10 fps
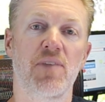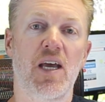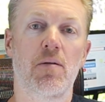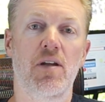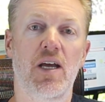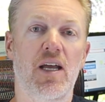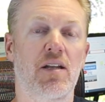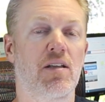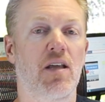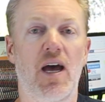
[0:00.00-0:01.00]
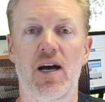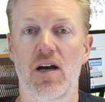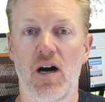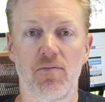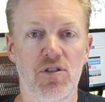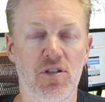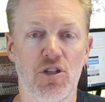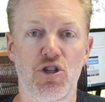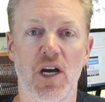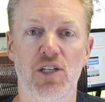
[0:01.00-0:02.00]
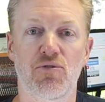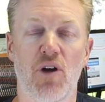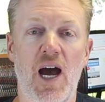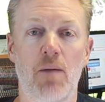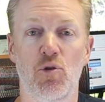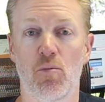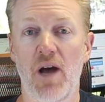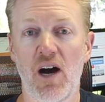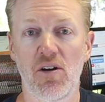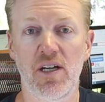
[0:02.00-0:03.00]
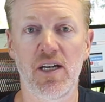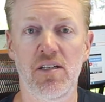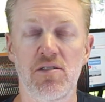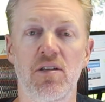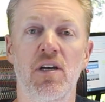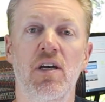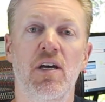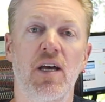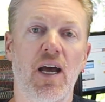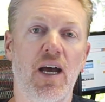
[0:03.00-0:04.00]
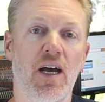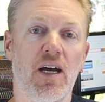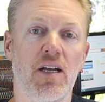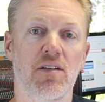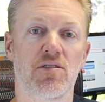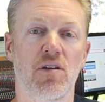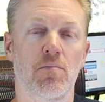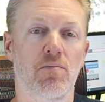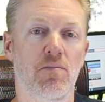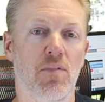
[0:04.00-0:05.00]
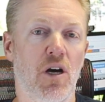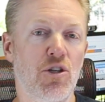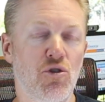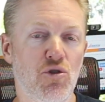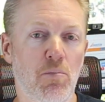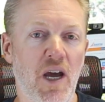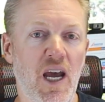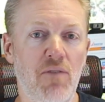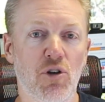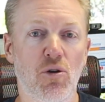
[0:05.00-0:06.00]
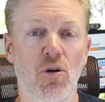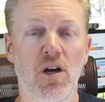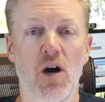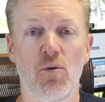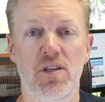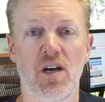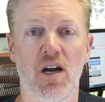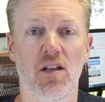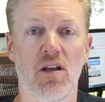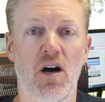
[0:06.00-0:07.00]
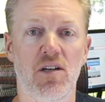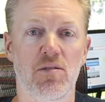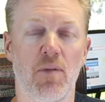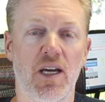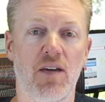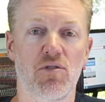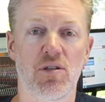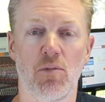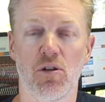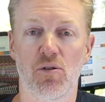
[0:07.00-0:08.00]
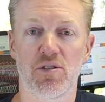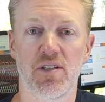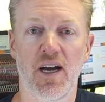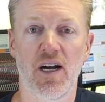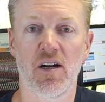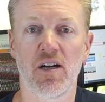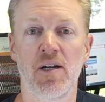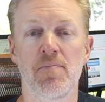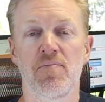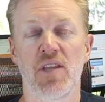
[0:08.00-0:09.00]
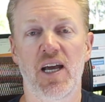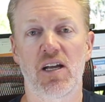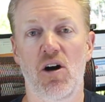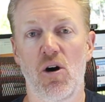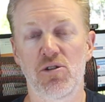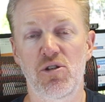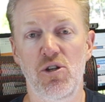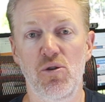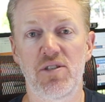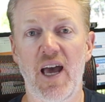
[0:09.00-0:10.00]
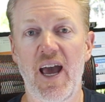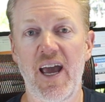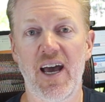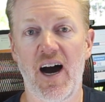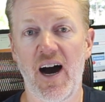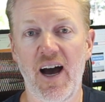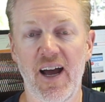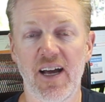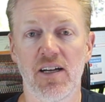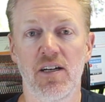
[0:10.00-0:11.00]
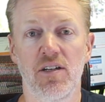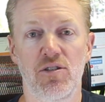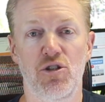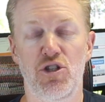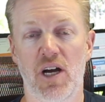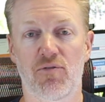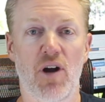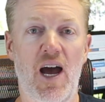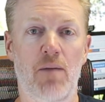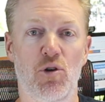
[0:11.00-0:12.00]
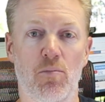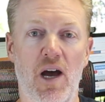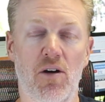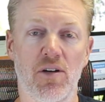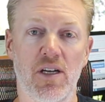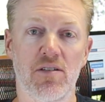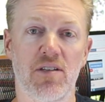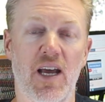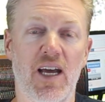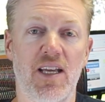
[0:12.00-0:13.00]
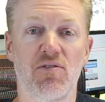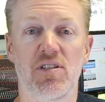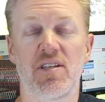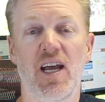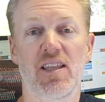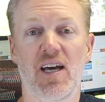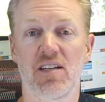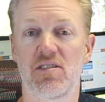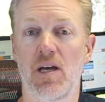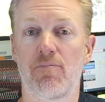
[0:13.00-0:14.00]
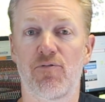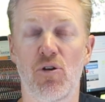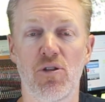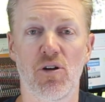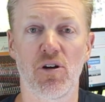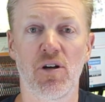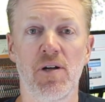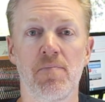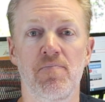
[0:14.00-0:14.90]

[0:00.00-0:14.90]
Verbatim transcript: It, it obviously checks for abnormalities and some unusual behavior going on with the audit logs. It might give you some alerts there. It can also use A I to check for abnormalities. And even taking that a step further,